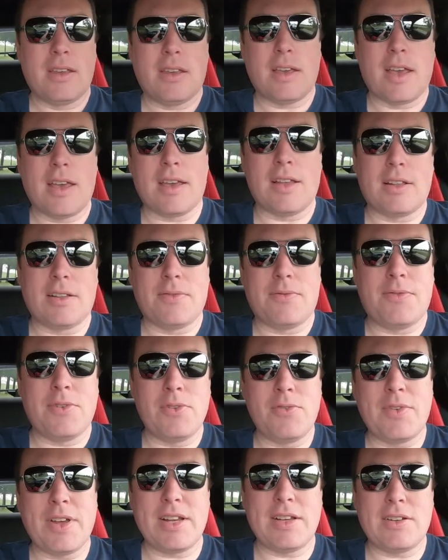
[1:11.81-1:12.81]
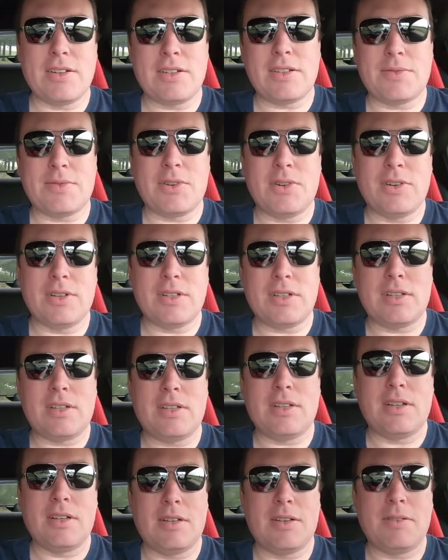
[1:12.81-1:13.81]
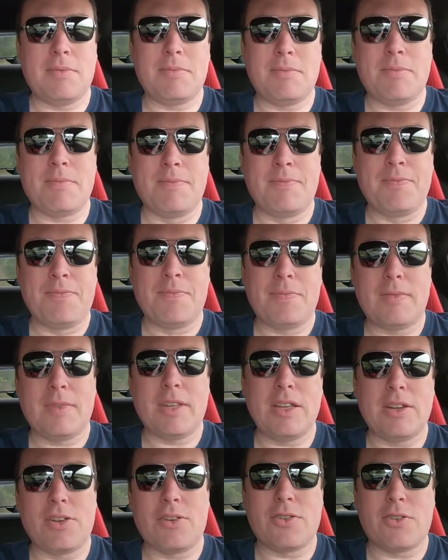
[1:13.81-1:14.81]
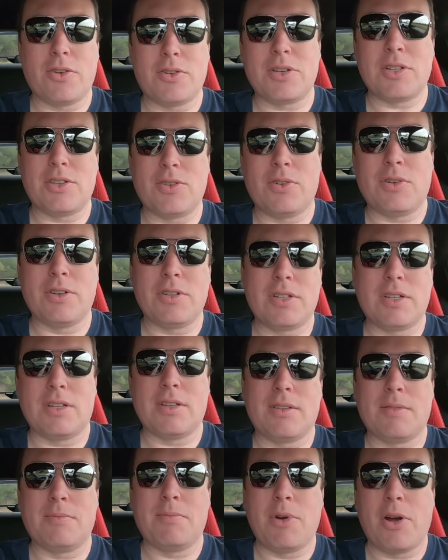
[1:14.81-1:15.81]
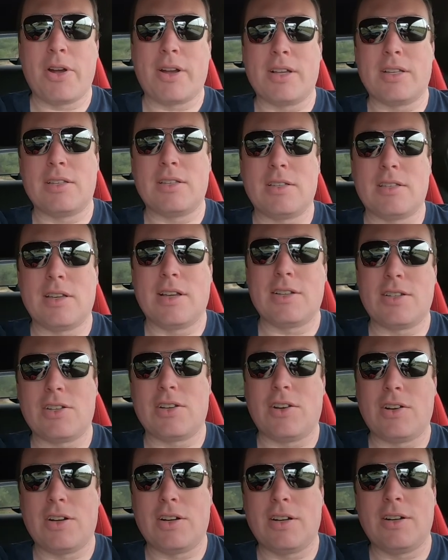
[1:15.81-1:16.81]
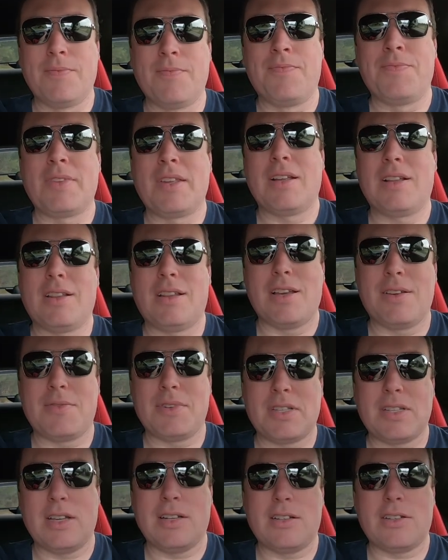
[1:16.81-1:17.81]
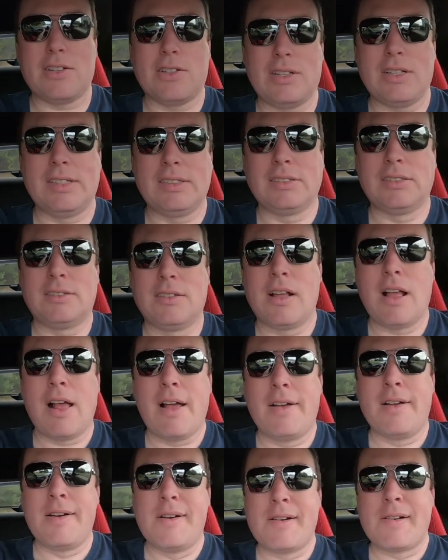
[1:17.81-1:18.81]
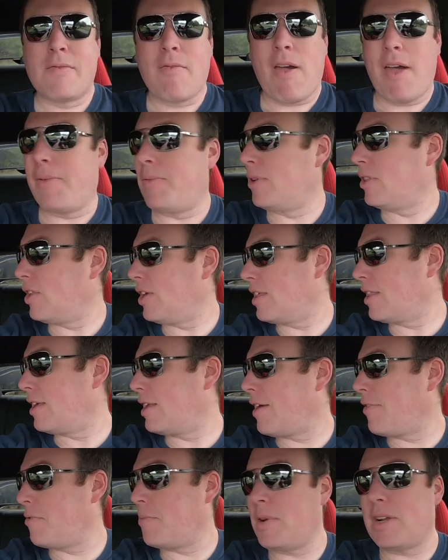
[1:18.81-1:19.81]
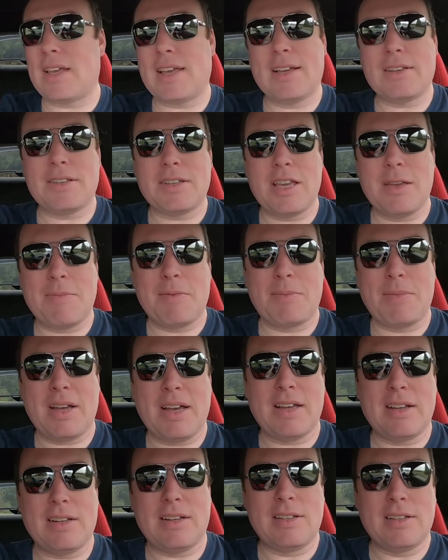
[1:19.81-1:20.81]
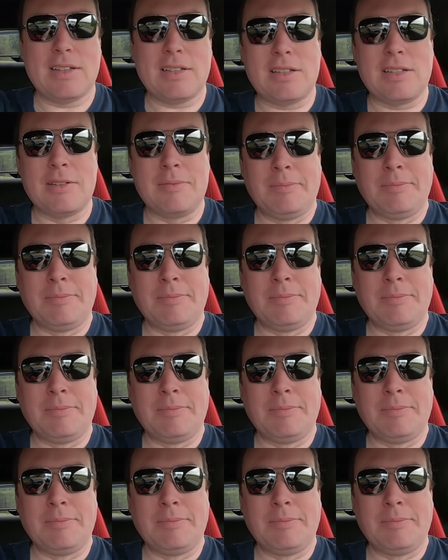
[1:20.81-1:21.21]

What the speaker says: And food vendors, of course, you know, grocery stores and markets and such are life essential. And one thing that everybody has to keep in mind is,